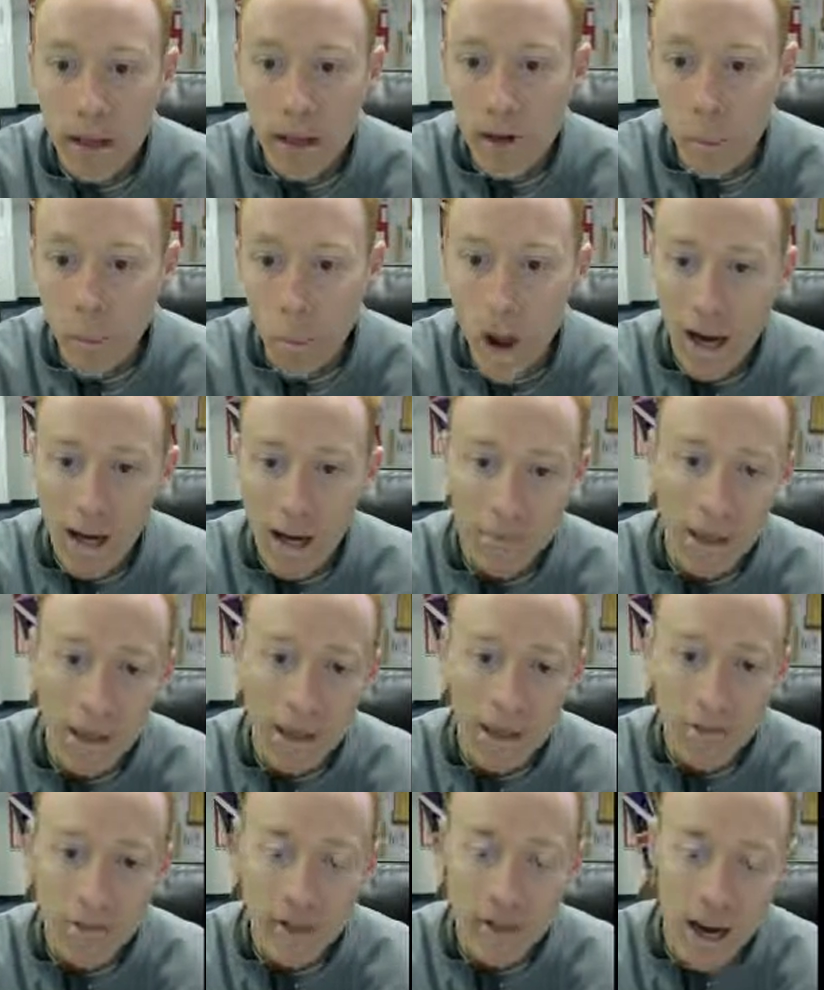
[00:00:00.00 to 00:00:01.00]
In a wagon
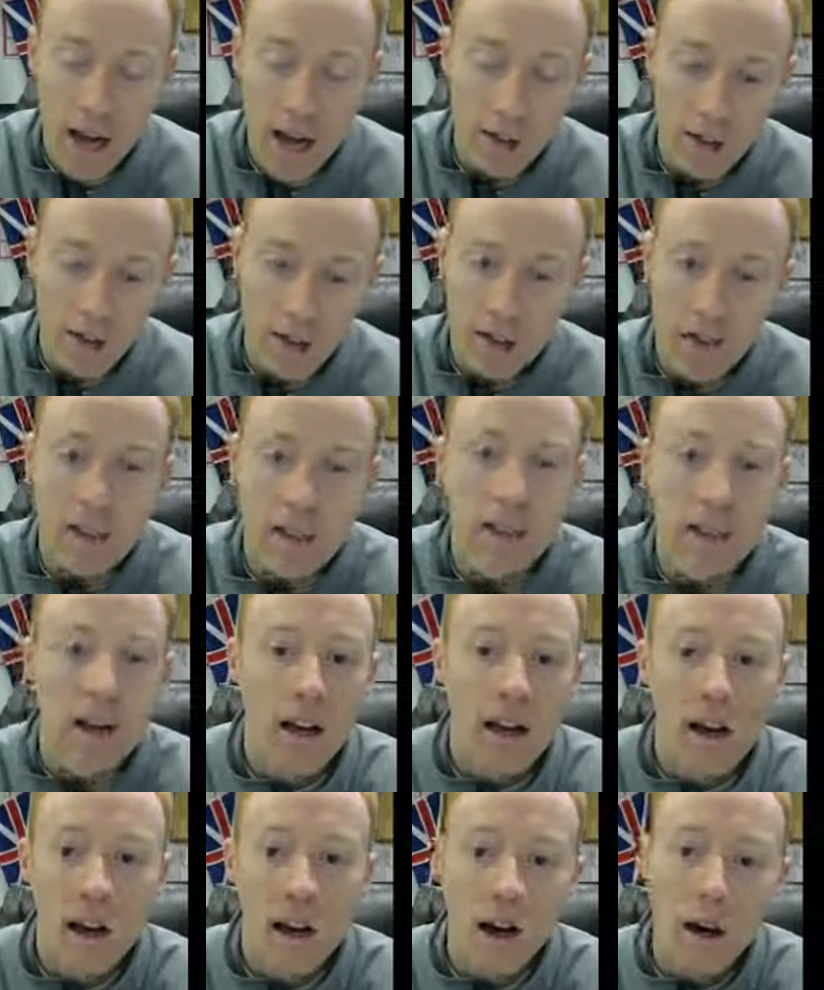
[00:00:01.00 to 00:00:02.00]
making factory,
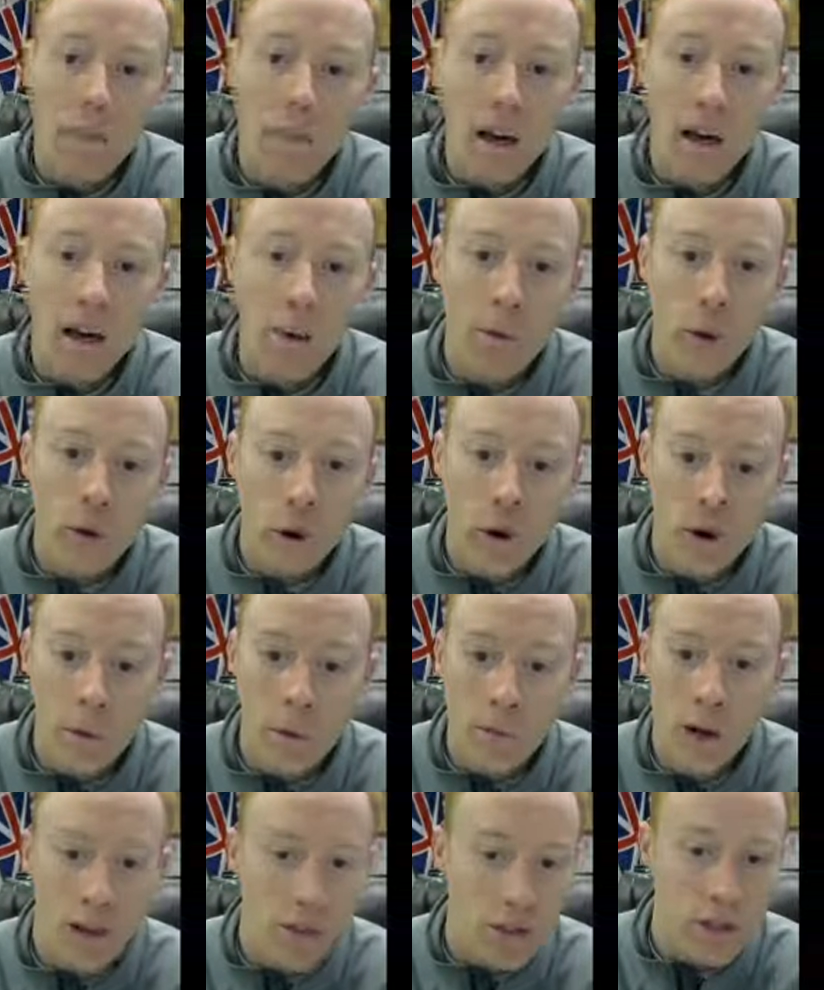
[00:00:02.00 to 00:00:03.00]
a worker
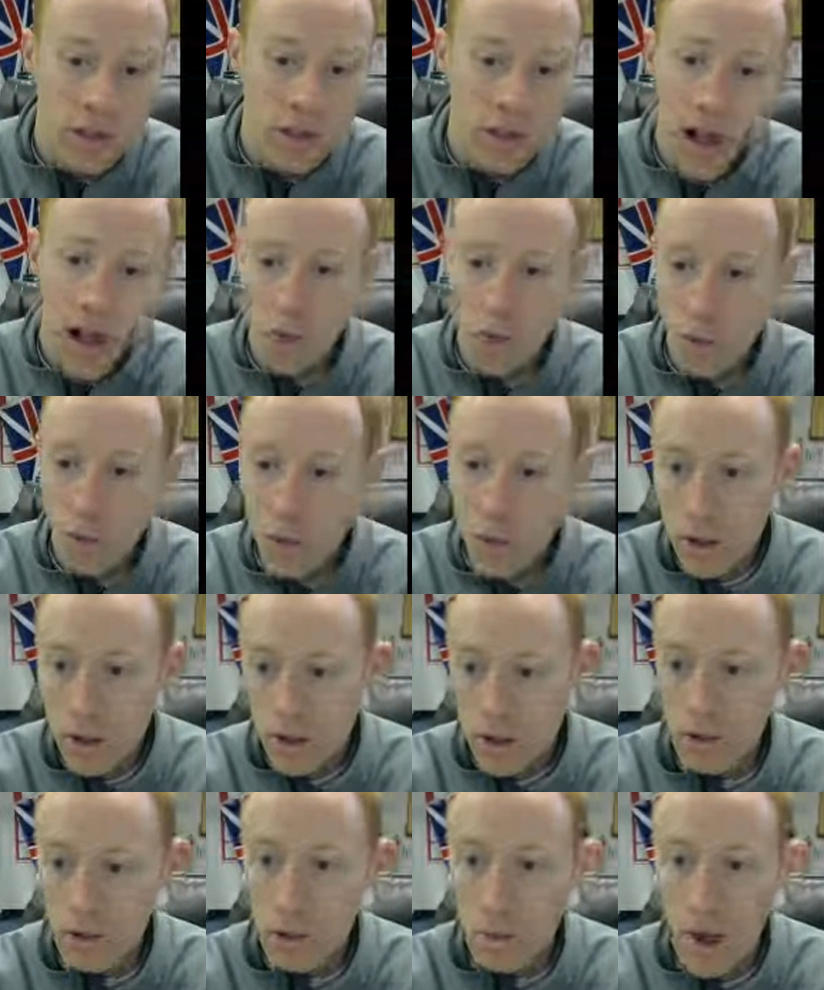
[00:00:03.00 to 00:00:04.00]
might just add the
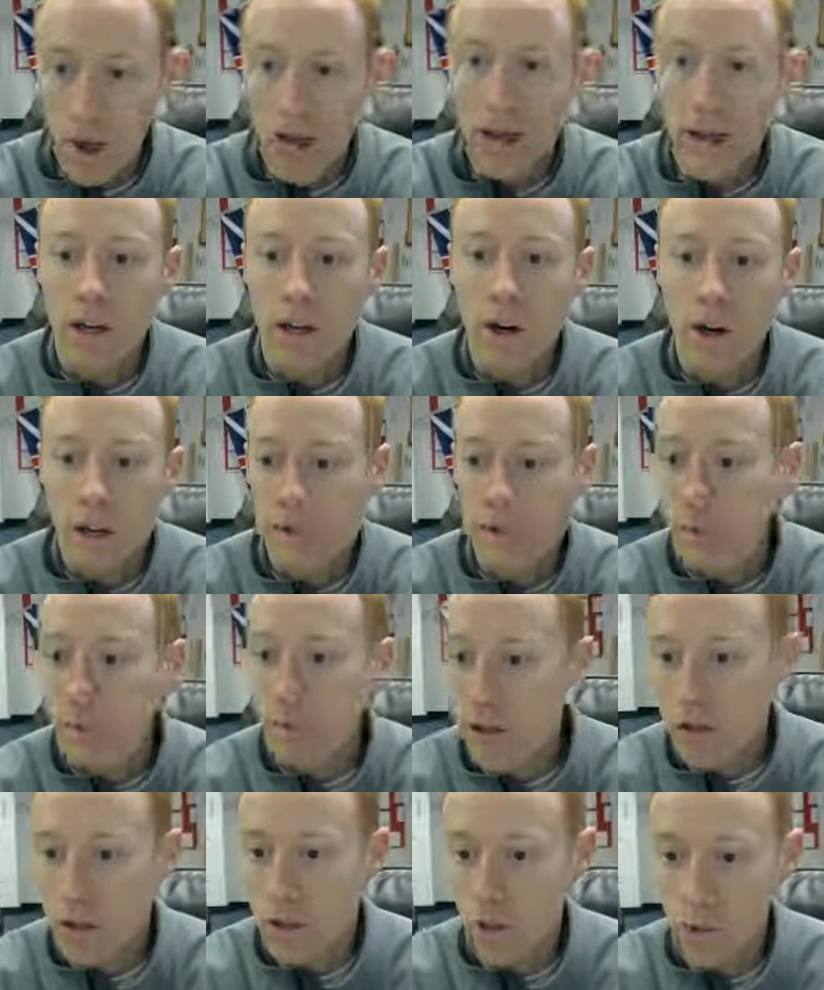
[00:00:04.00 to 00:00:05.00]
wheel to the wagon or a
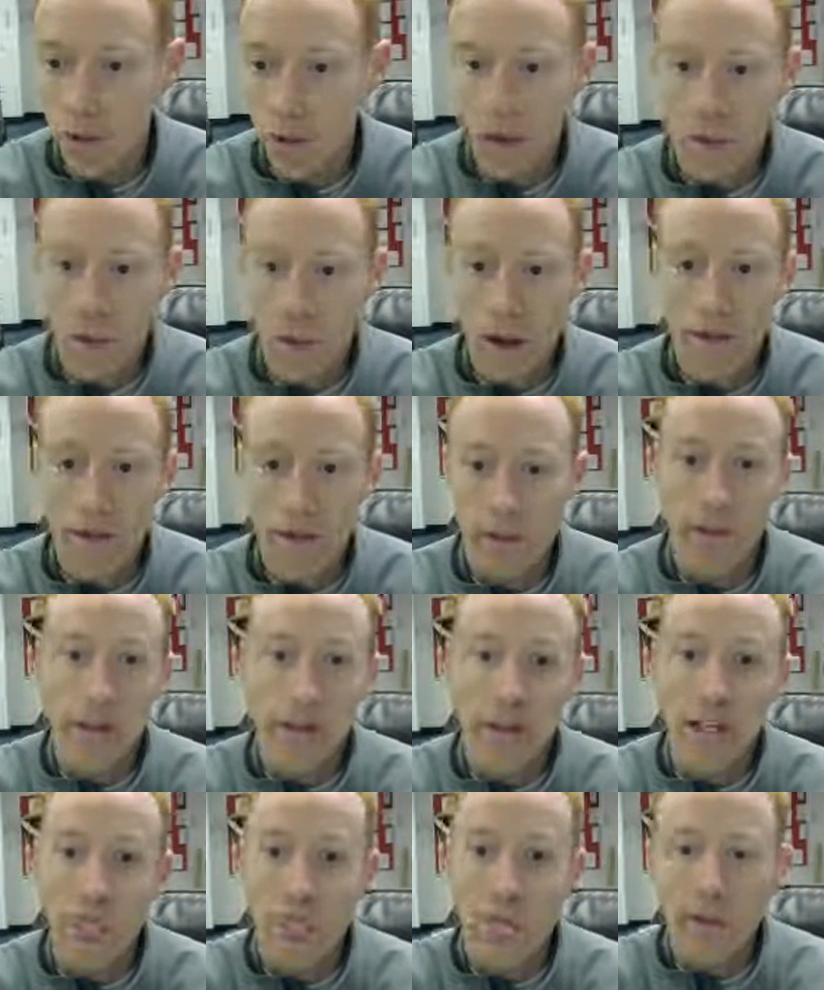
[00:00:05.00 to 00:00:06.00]
spoke to the wheel of the wagon. Each